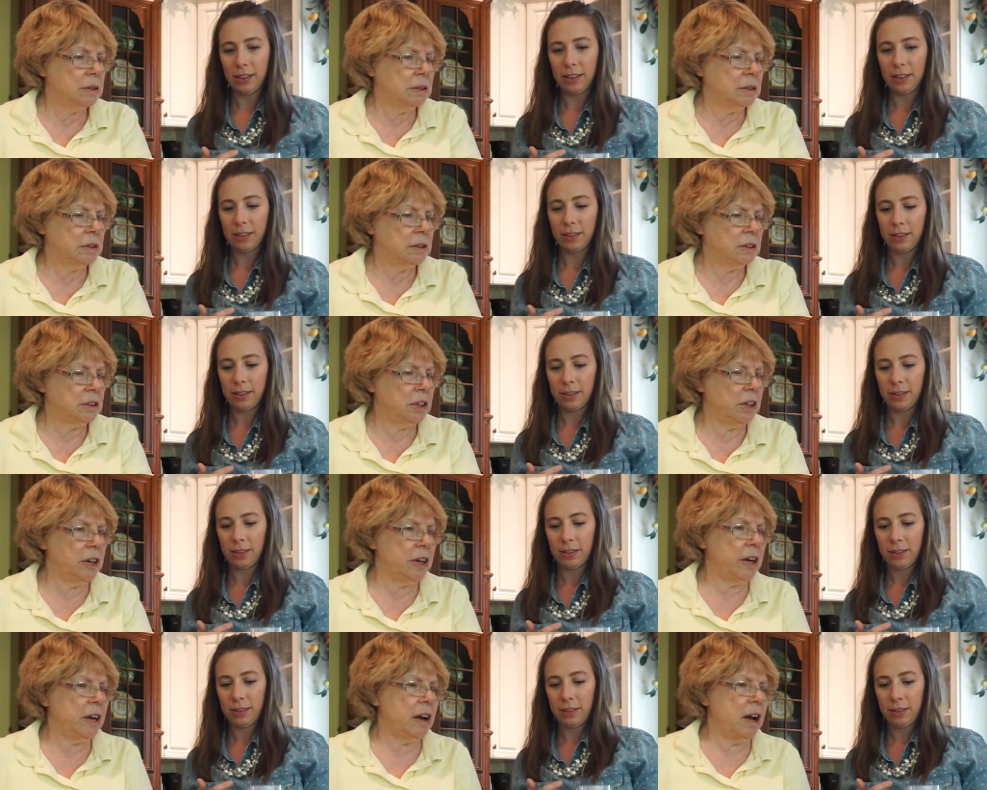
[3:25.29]

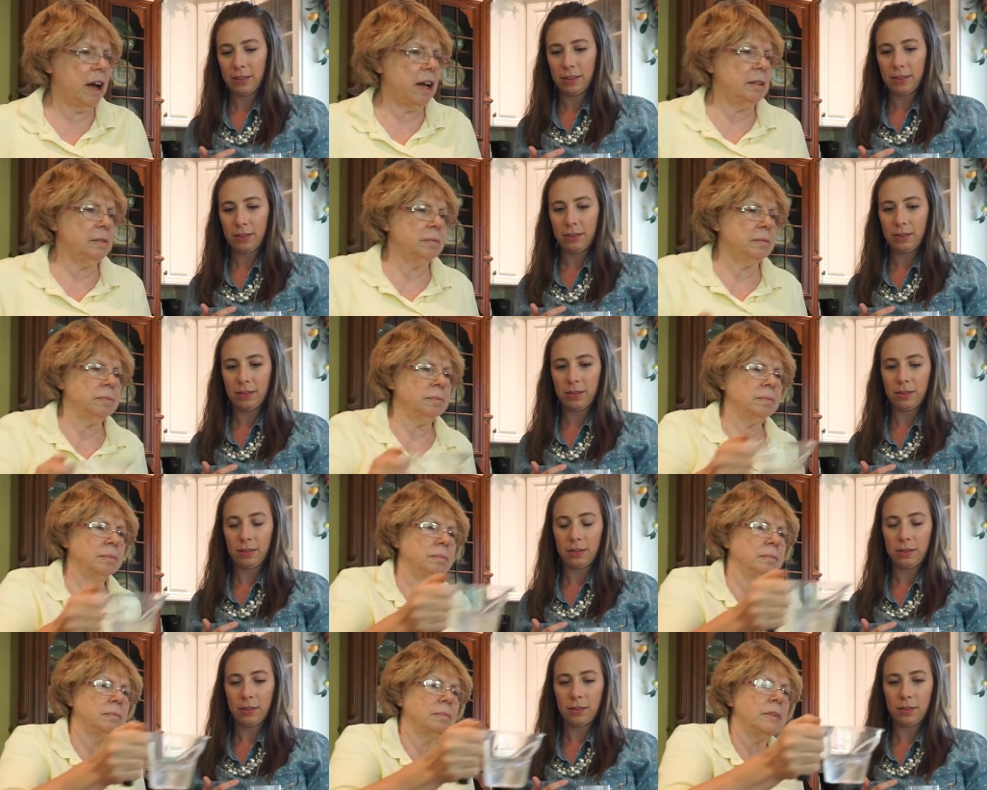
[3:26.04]
Speaker 1: turn it
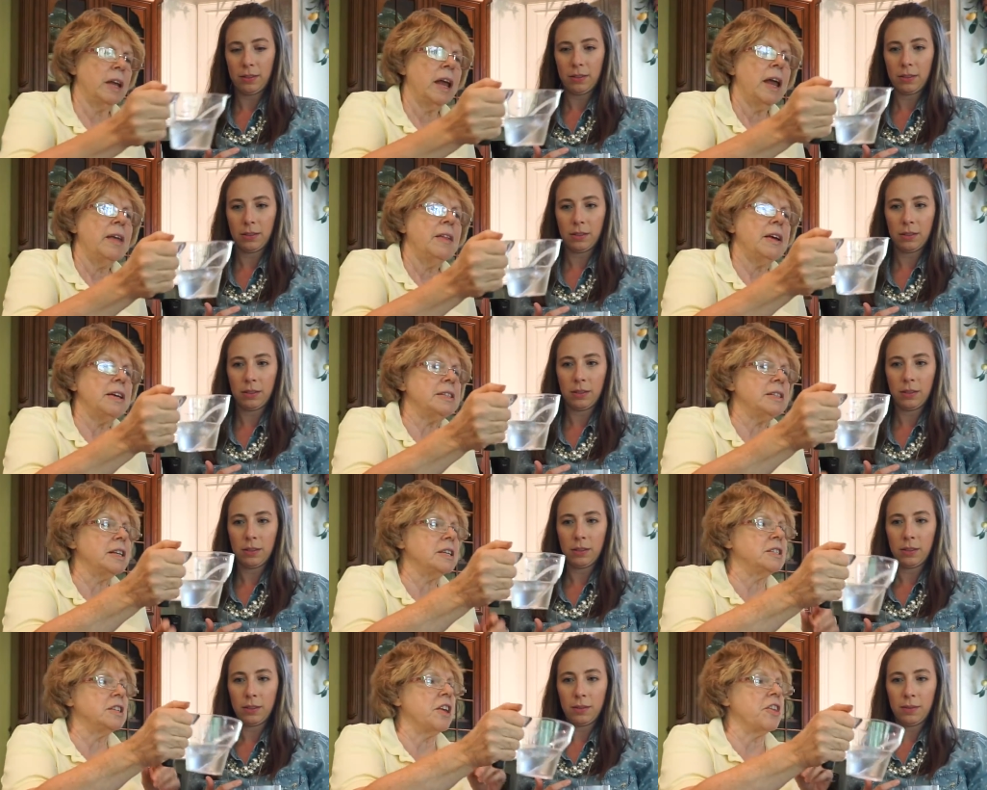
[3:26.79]
on.
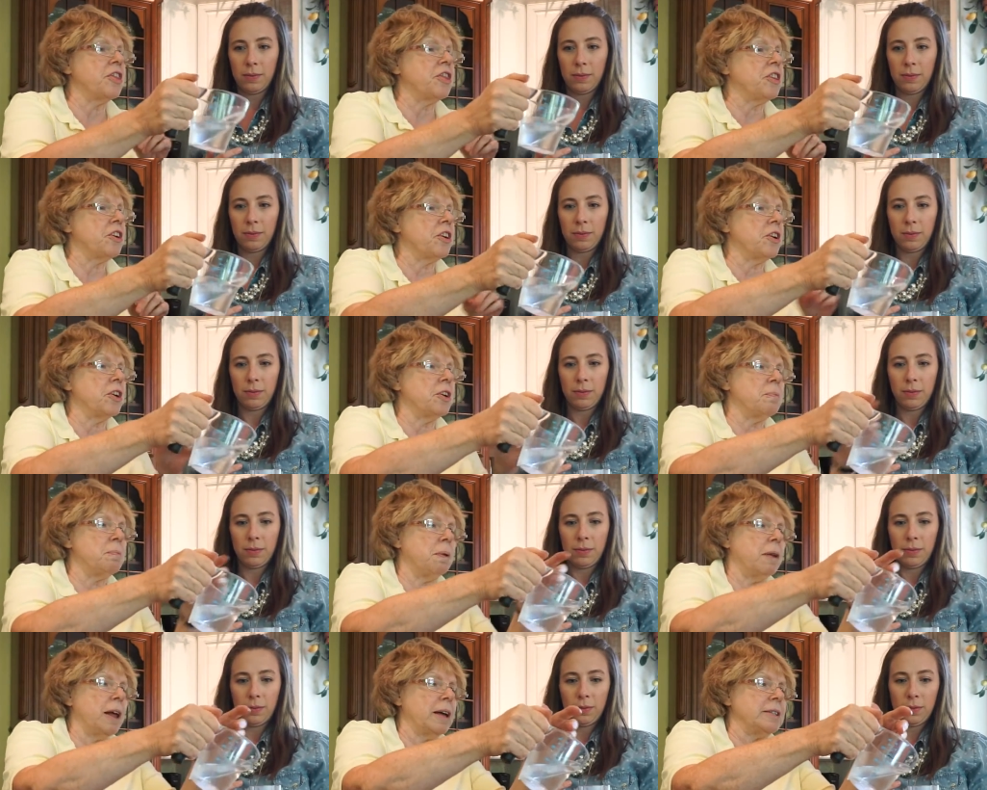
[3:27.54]
This is a third
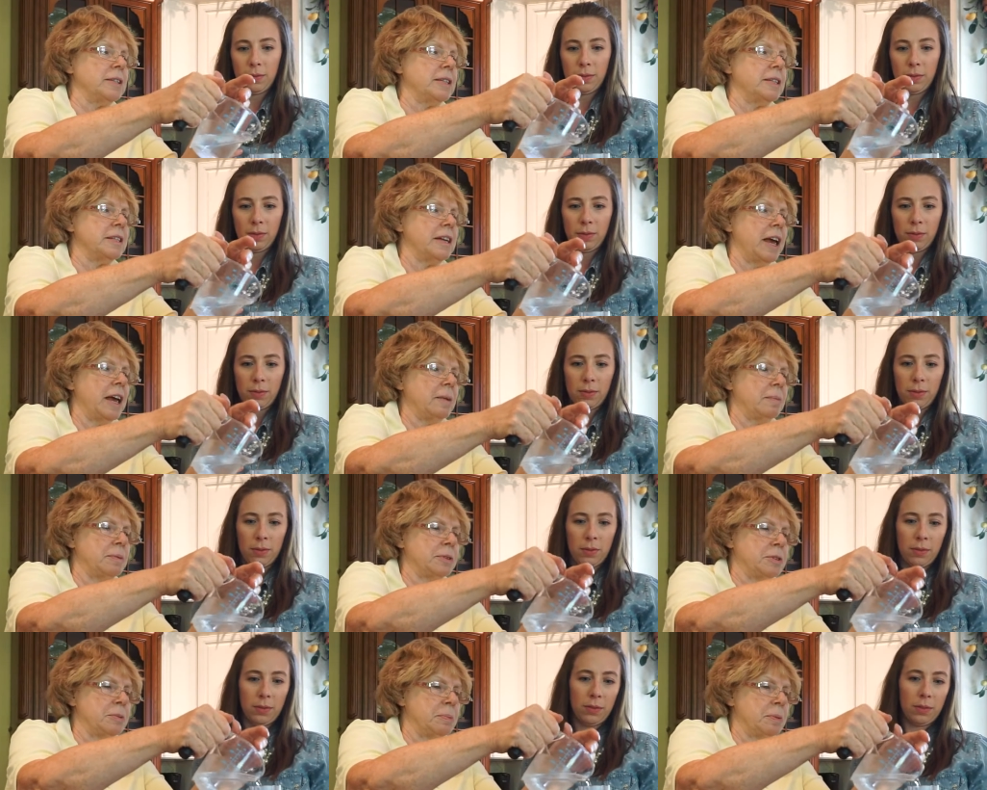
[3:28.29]
plus a
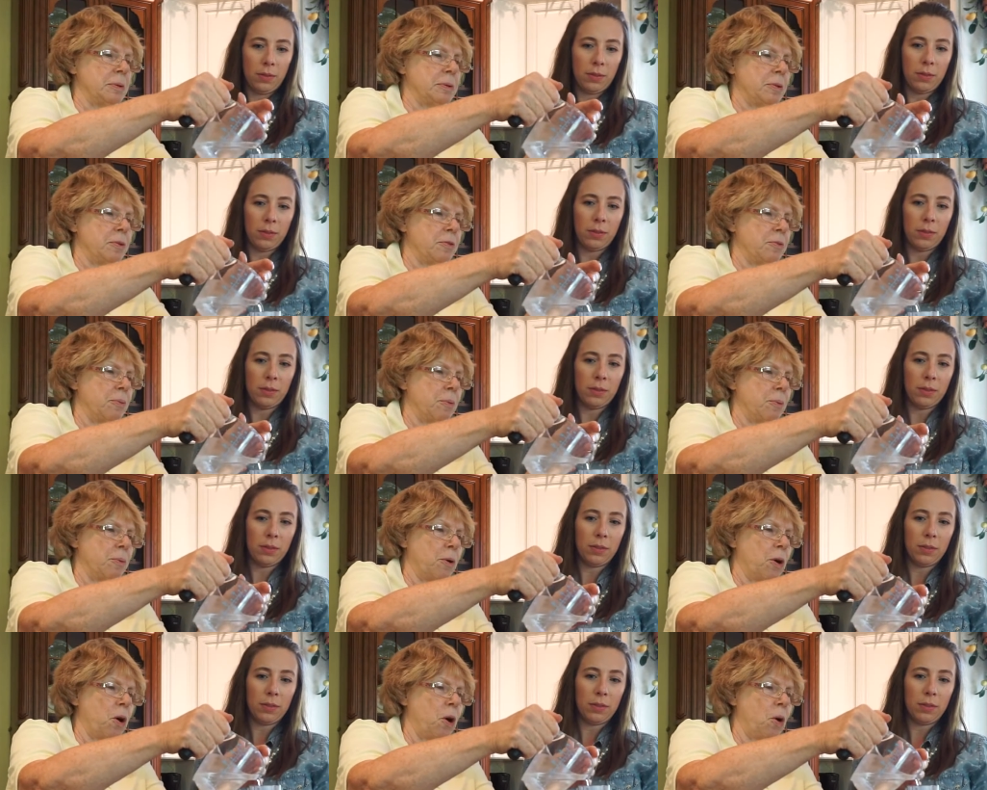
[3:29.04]

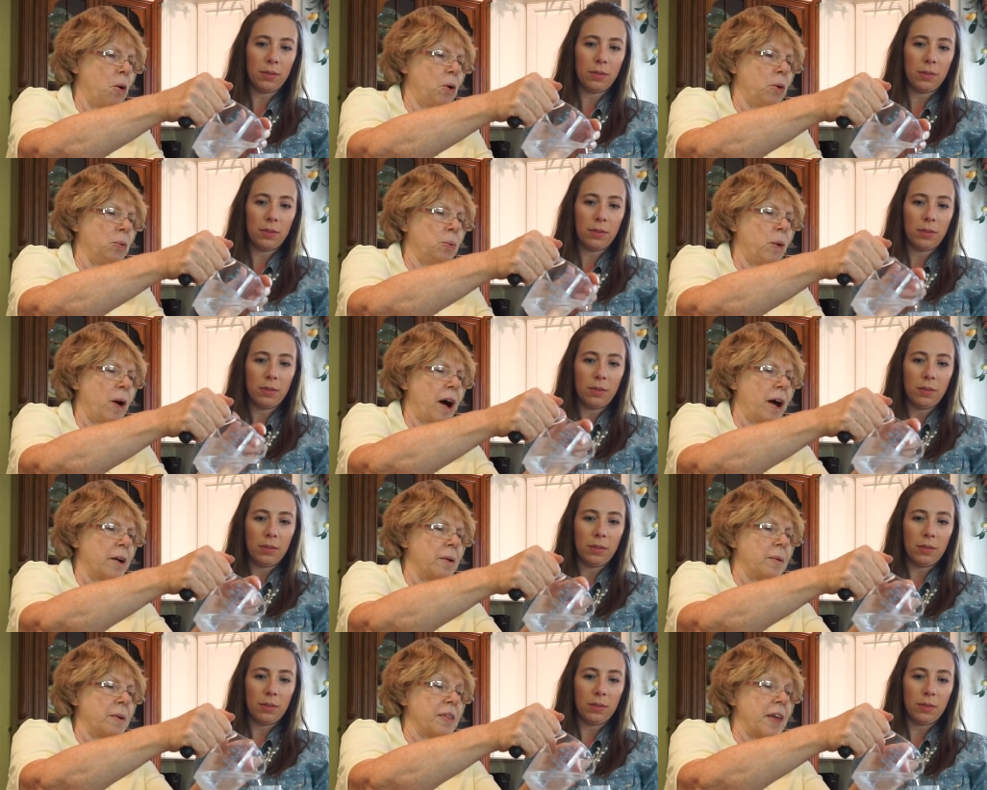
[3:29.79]
tablespoon cold
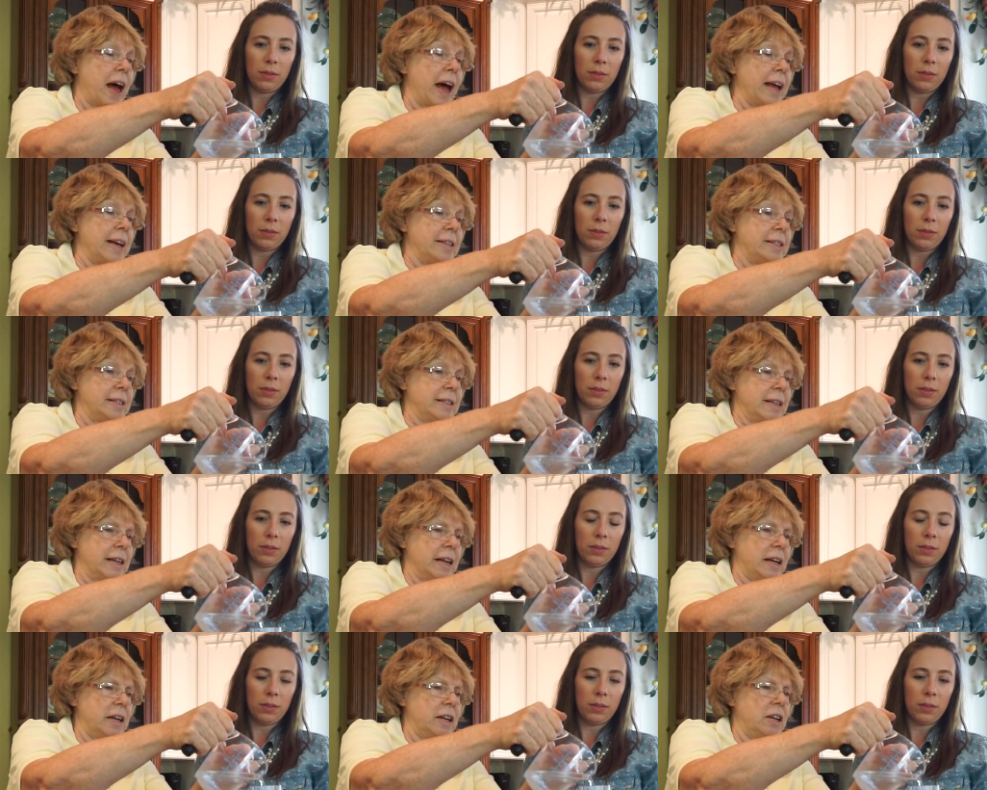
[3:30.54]
water with ice
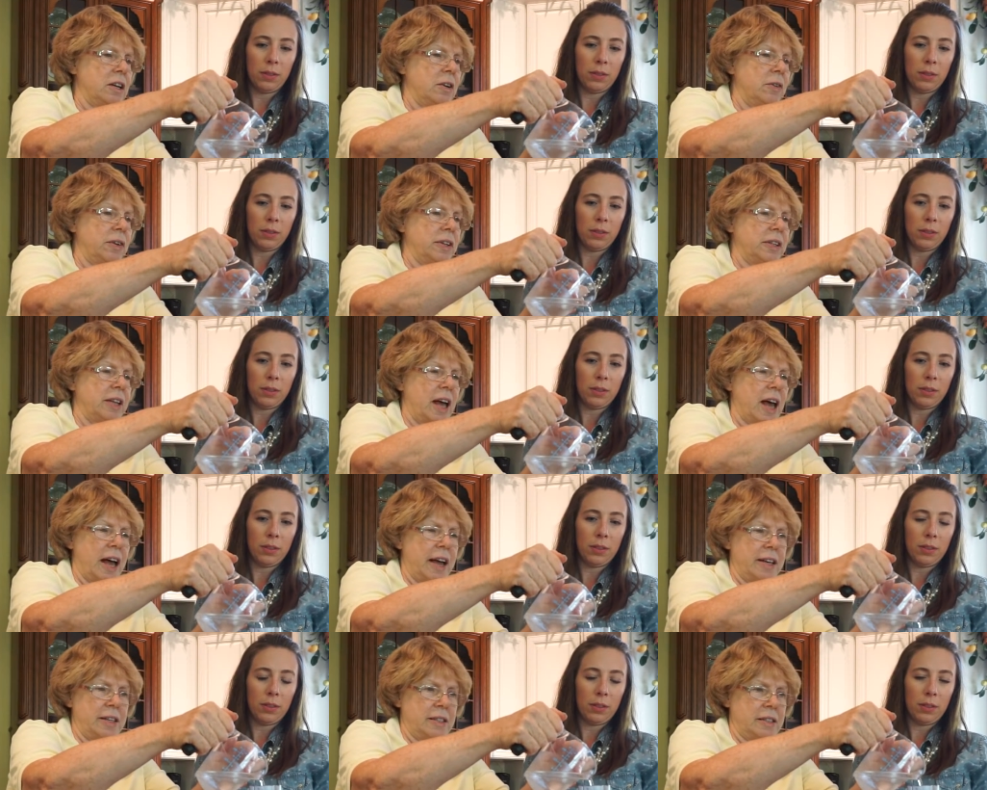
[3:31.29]
in it. You don't want the
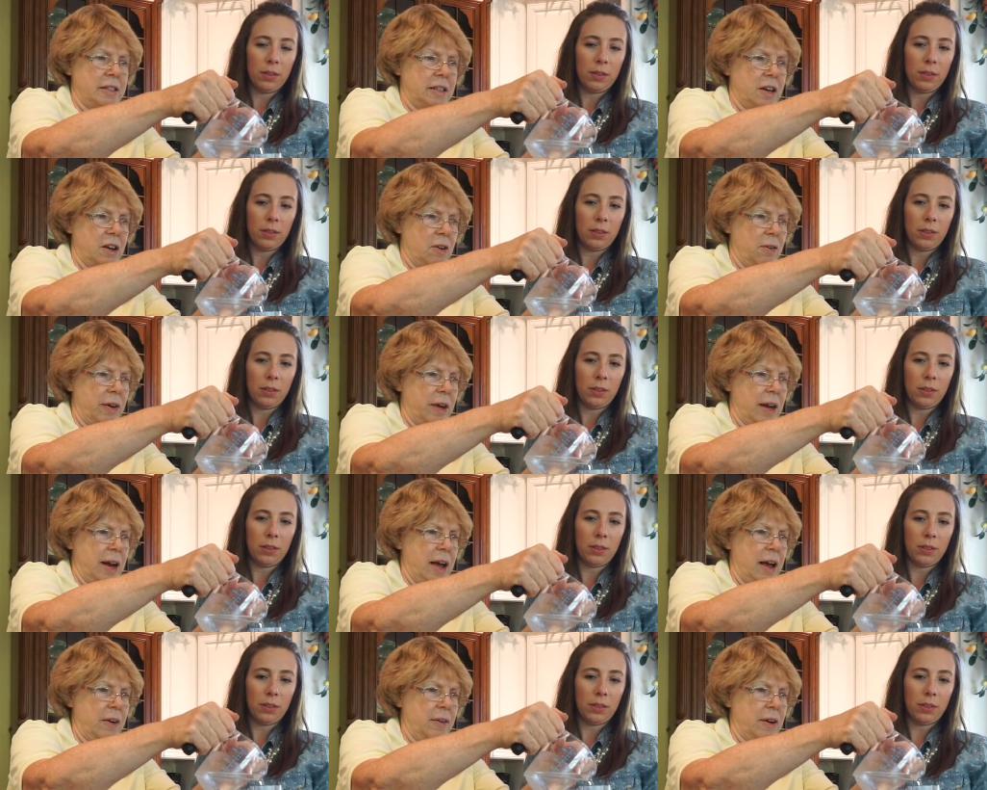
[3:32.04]
ice to go in,
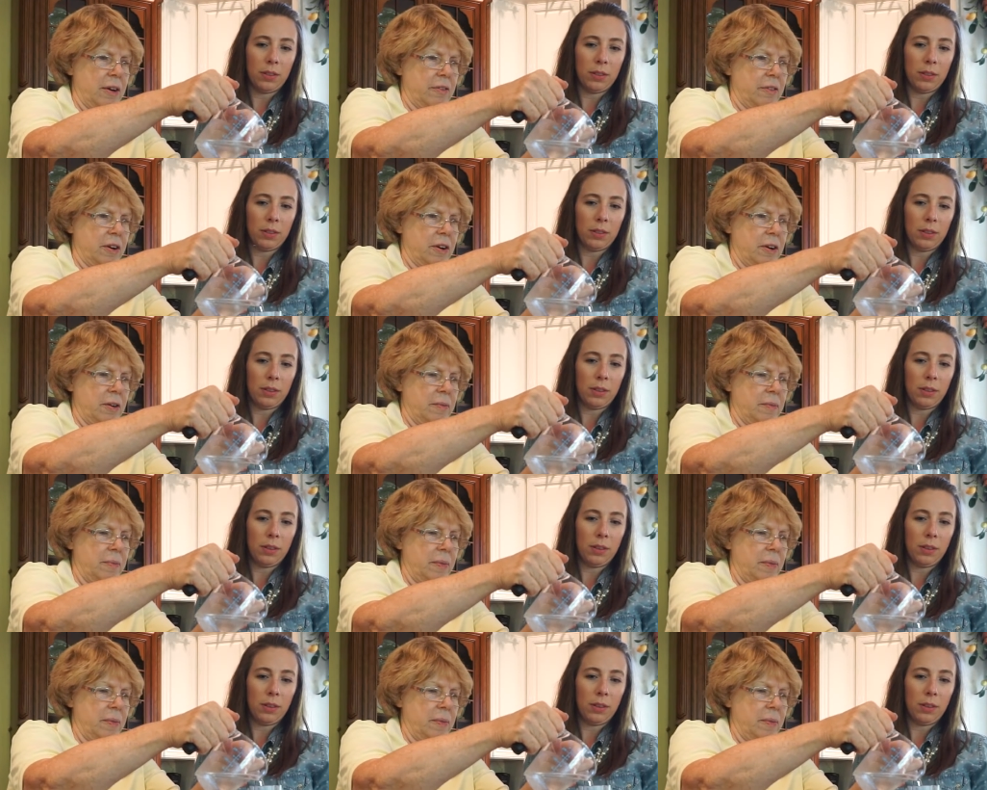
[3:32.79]
however.